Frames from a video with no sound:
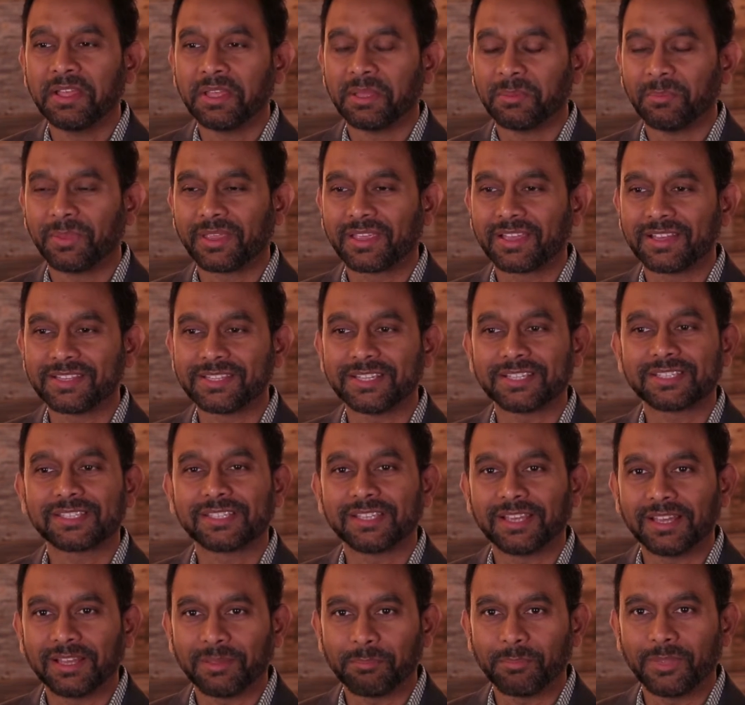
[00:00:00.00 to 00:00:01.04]
because it's
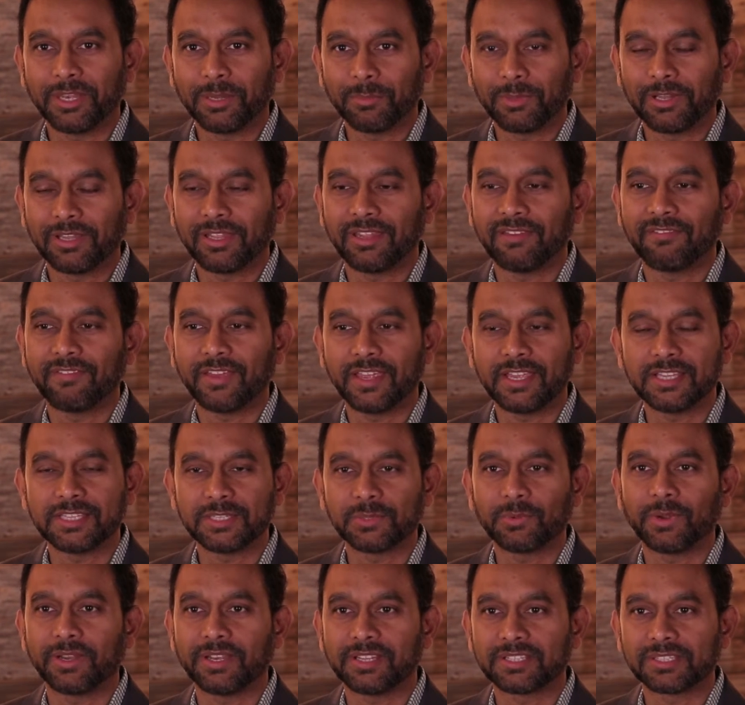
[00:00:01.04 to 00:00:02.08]
minimally
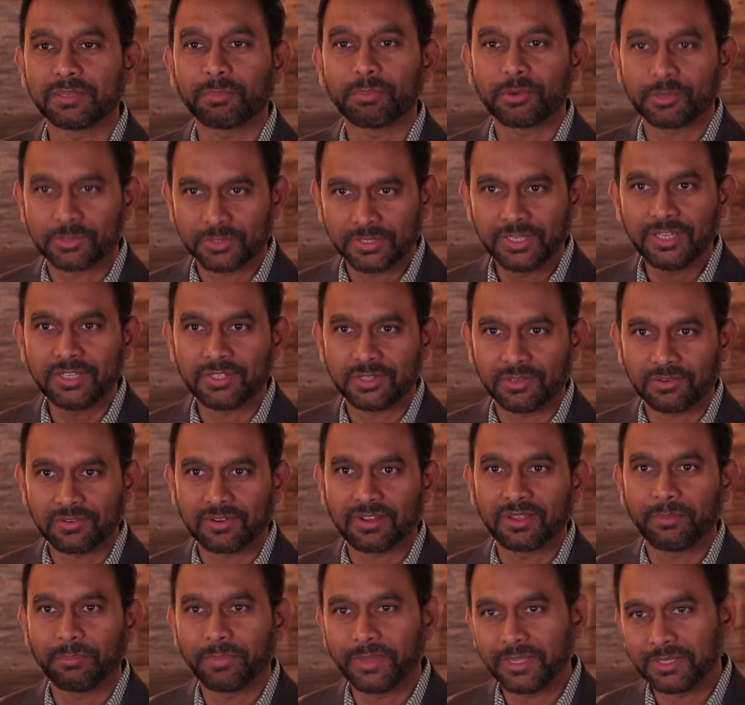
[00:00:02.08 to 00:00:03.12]
invasive and it's a procedure
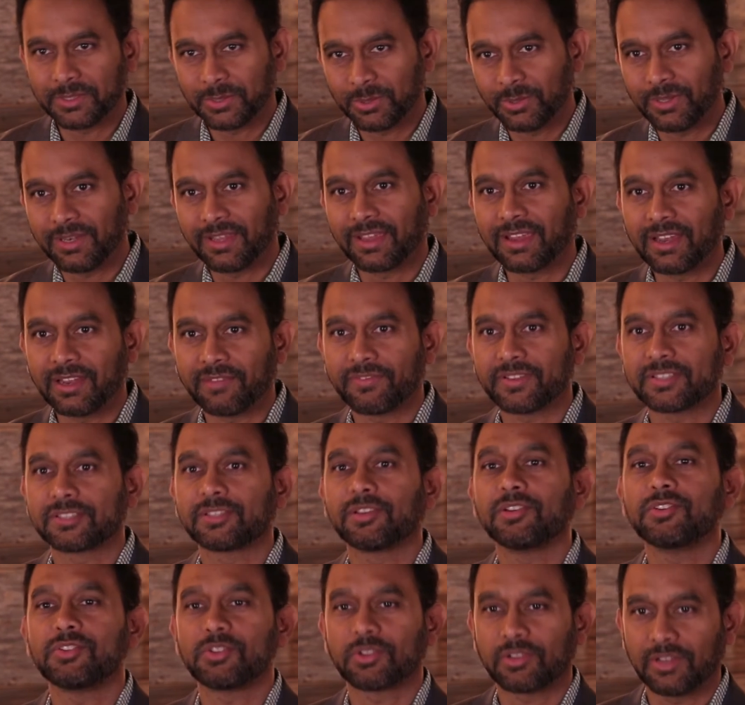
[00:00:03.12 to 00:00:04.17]
compared to any kind of a
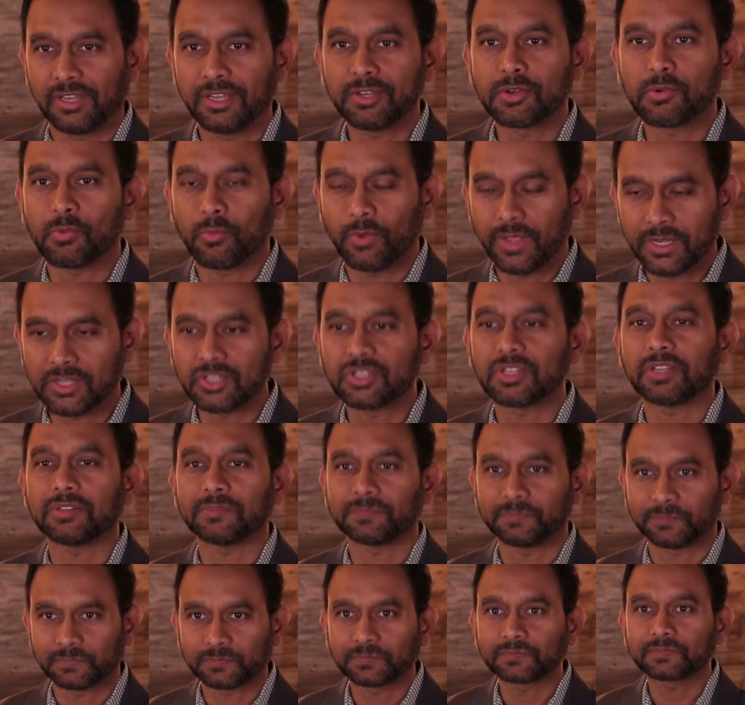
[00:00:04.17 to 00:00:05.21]
surgical intervention.
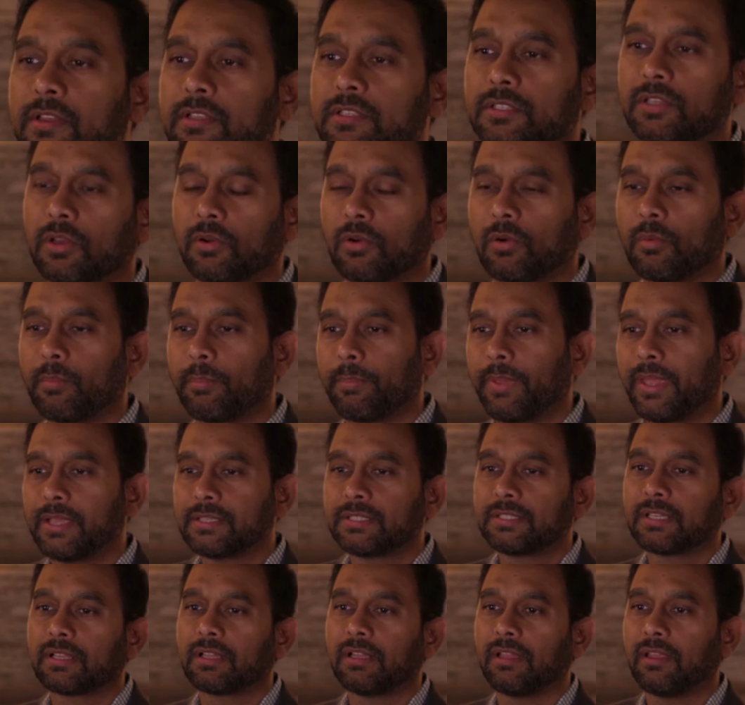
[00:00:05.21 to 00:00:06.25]
So
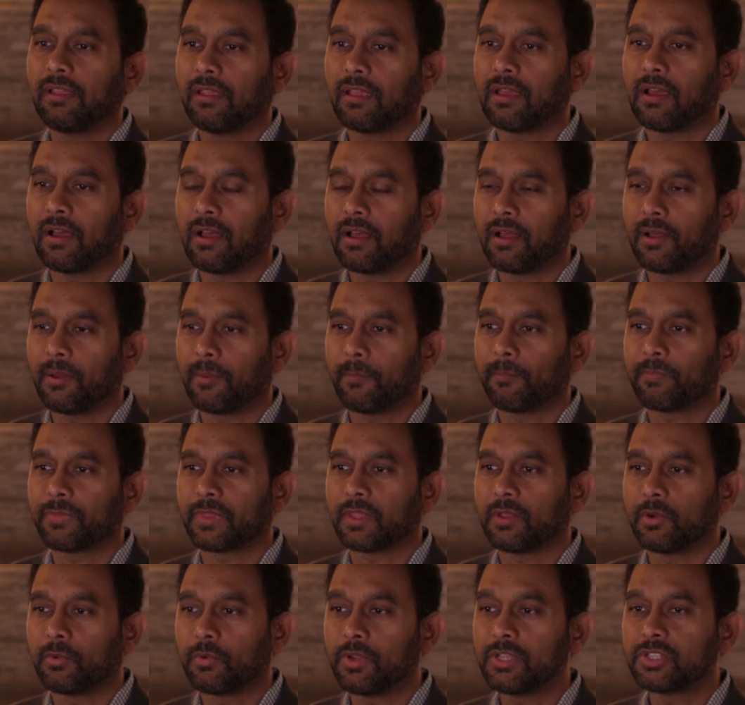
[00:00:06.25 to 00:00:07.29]
basically,
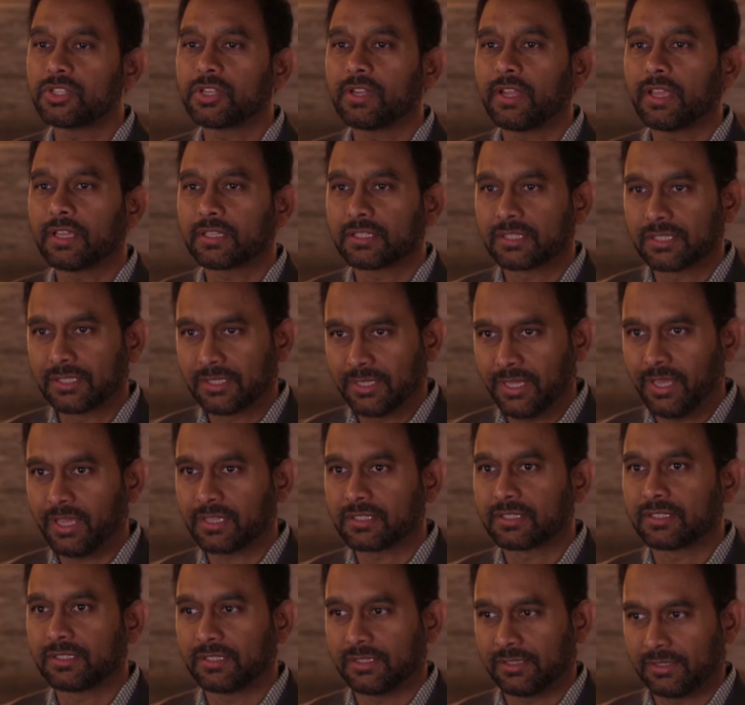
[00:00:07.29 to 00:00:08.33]
Regenexx,
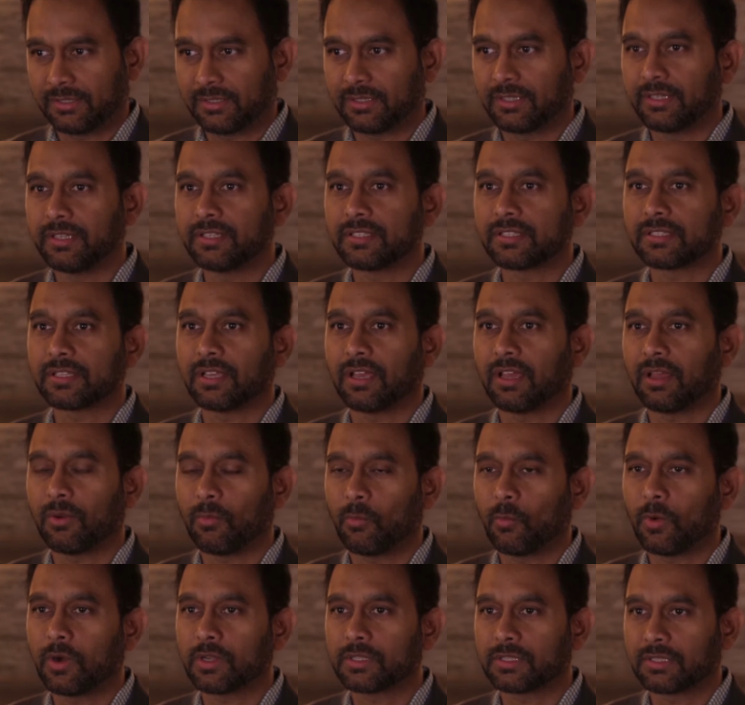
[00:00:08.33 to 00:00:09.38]
Texas is
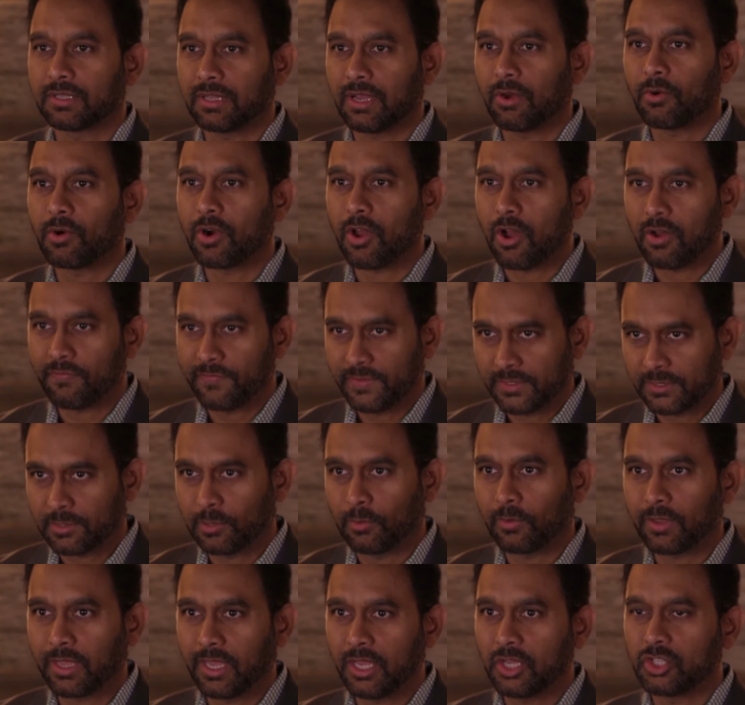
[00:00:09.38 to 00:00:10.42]
what our office
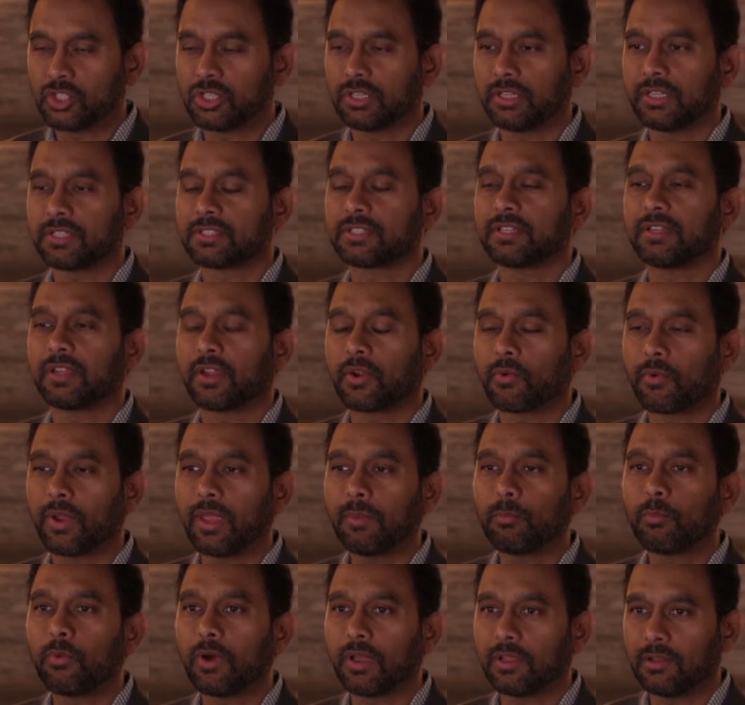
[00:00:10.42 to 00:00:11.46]
location. It's in
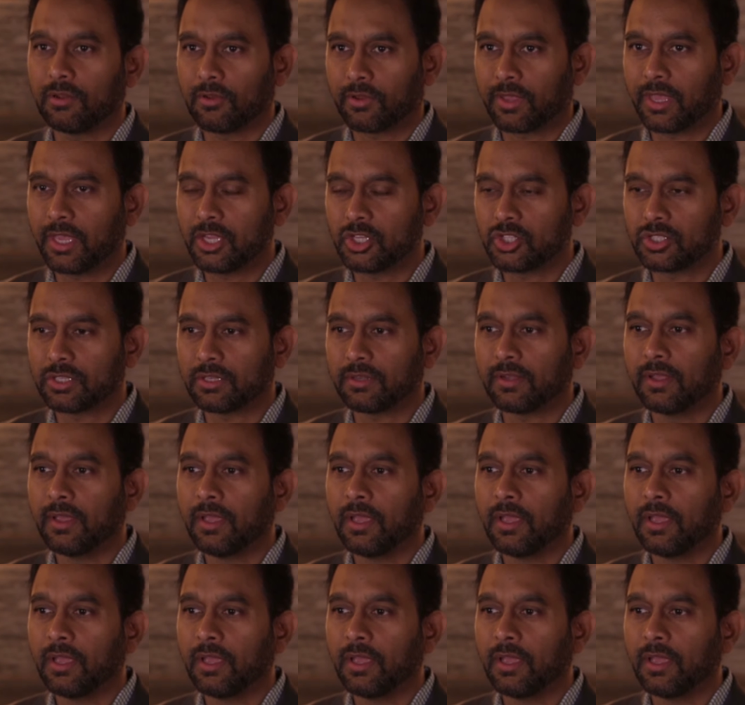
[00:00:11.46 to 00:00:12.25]
Grape Vine location.